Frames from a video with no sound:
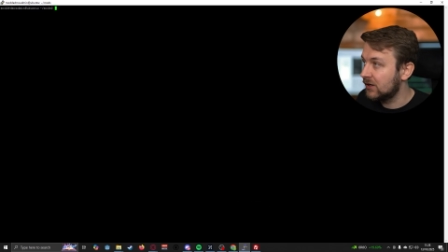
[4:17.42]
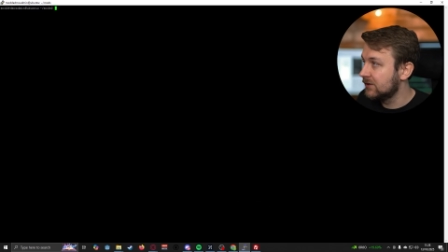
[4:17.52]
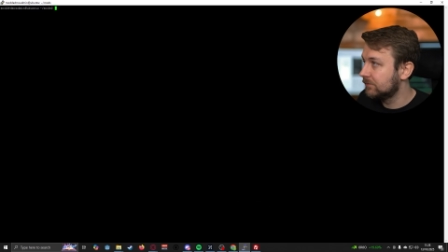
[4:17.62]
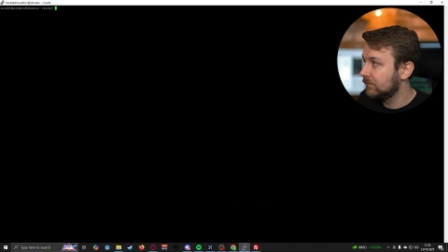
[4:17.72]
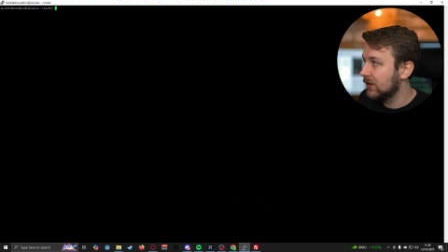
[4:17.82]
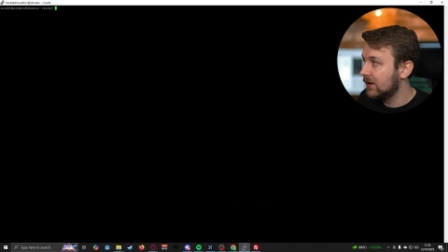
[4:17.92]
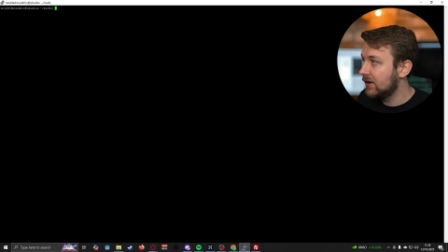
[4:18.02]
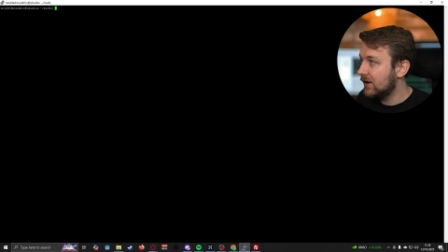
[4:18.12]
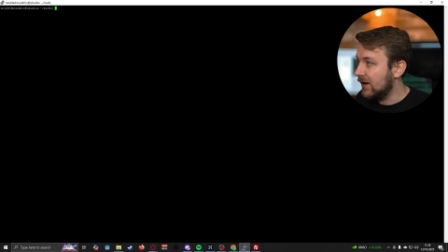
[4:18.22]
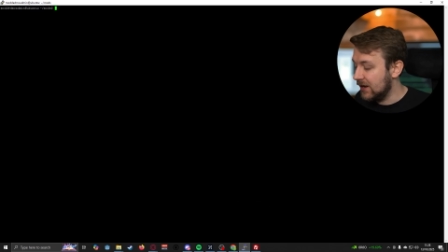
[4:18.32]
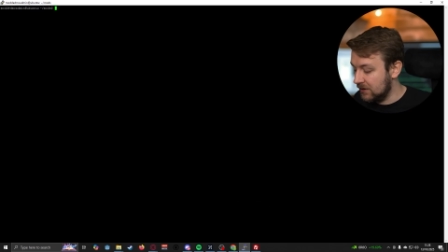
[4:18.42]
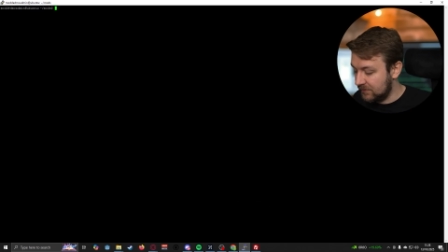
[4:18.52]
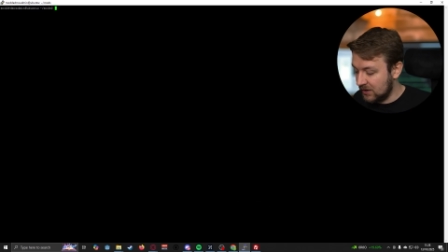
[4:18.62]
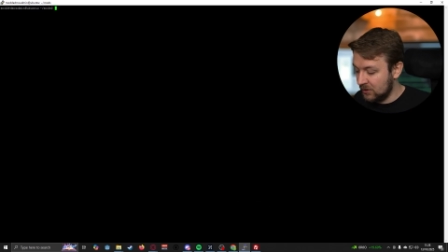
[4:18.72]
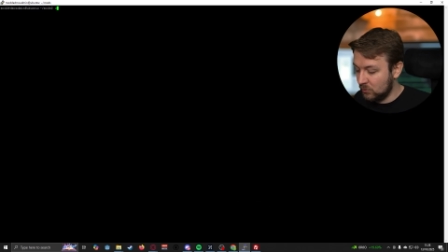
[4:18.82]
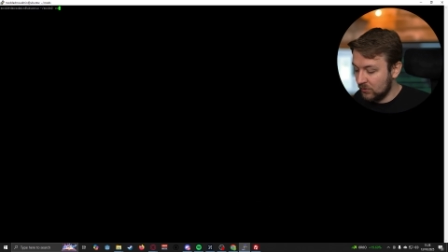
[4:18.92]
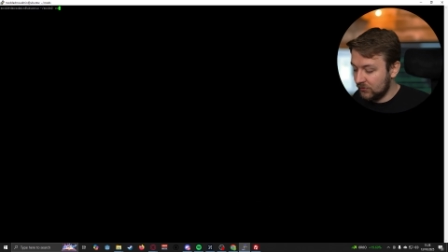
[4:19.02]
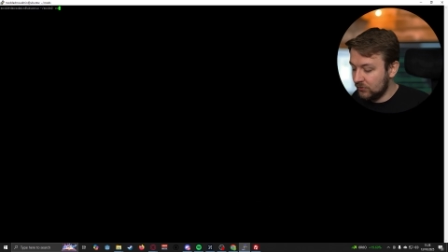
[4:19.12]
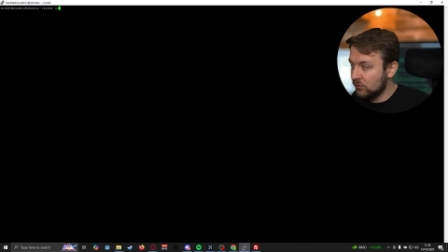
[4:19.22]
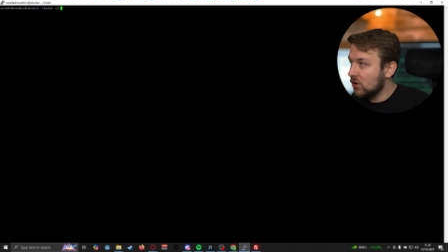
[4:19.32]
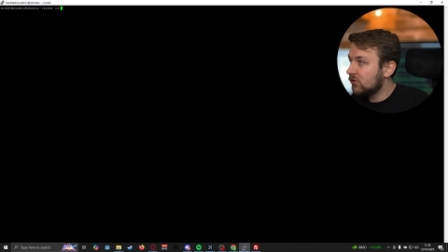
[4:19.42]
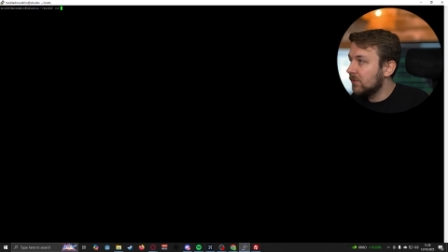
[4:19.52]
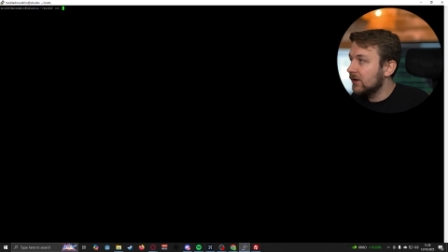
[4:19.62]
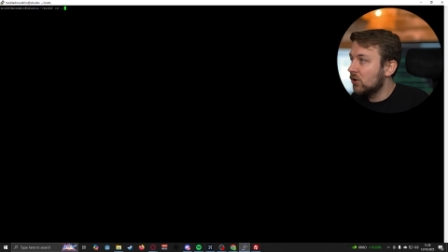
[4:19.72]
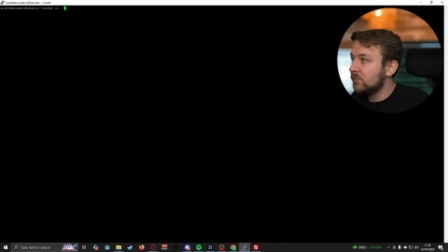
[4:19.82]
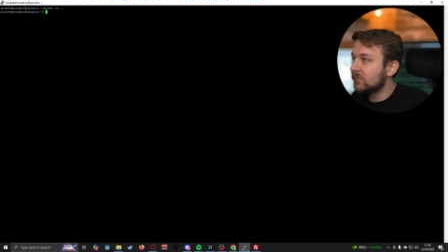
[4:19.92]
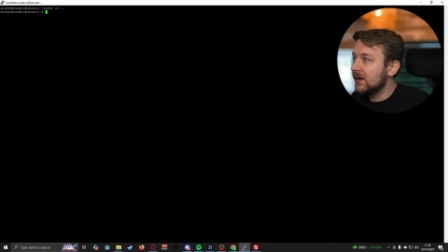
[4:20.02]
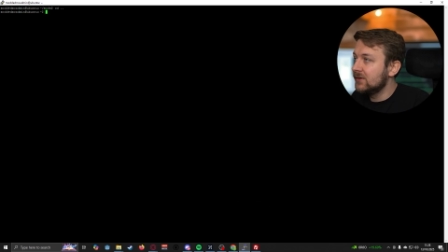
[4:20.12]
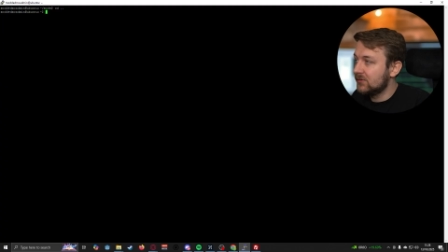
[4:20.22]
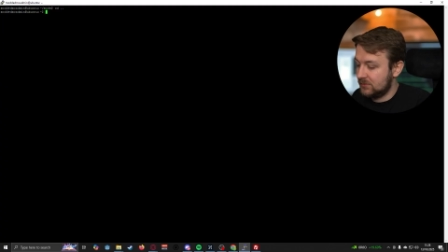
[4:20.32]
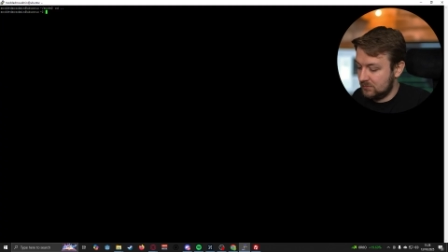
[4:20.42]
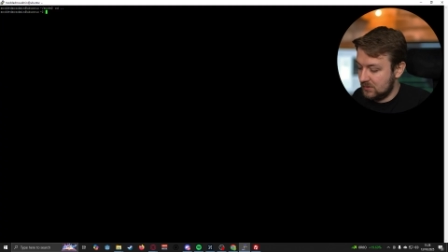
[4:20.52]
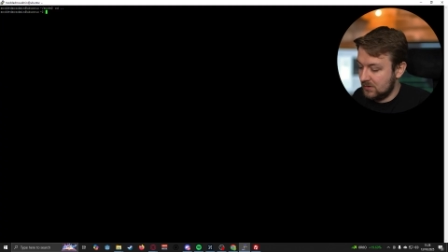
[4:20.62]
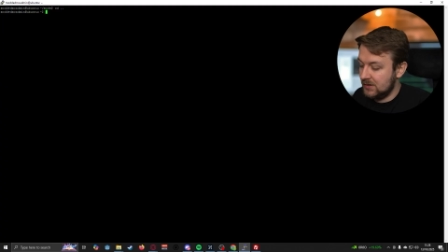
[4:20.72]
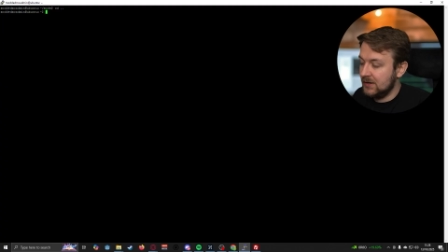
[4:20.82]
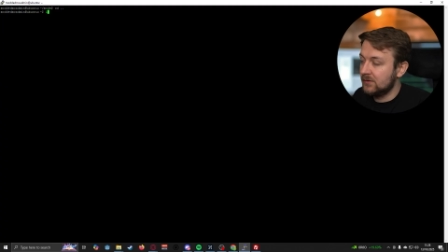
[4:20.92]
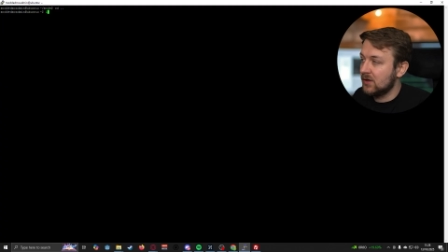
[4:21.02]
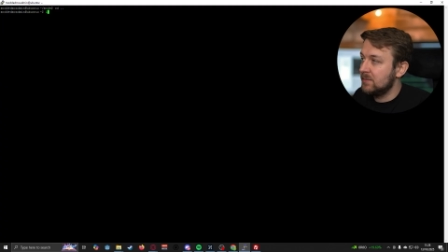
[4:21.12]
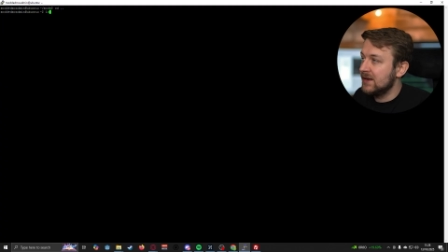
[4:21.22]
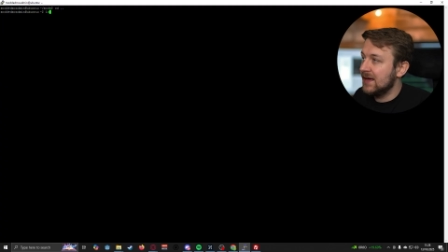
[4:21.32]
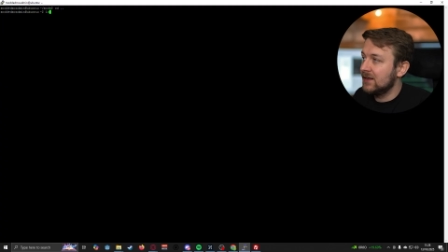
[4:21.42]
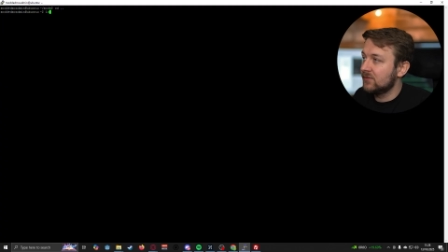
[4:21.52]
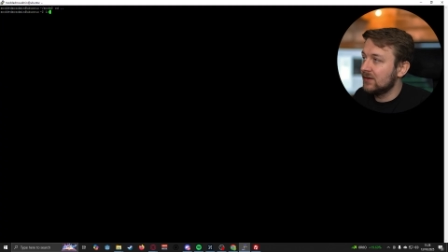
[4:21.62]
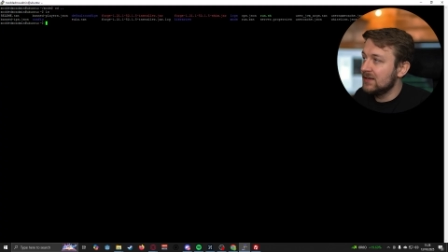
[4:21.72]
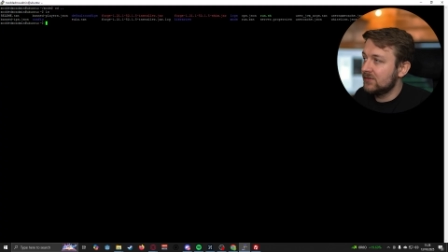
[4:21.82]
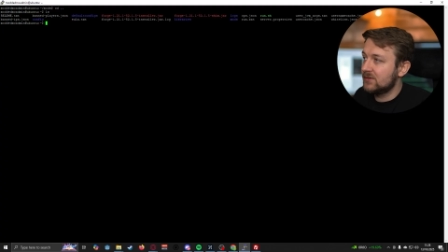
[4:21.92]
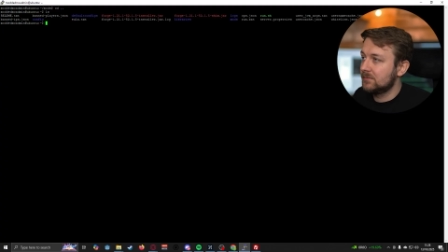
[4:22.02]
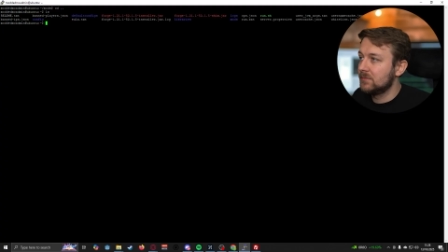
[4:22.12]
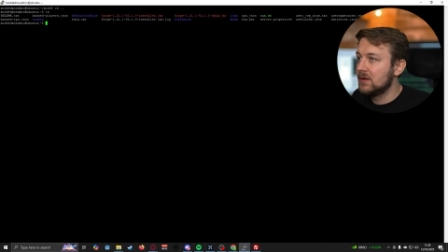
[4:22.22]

client, and if I was to go to my home space and then type in ls for list,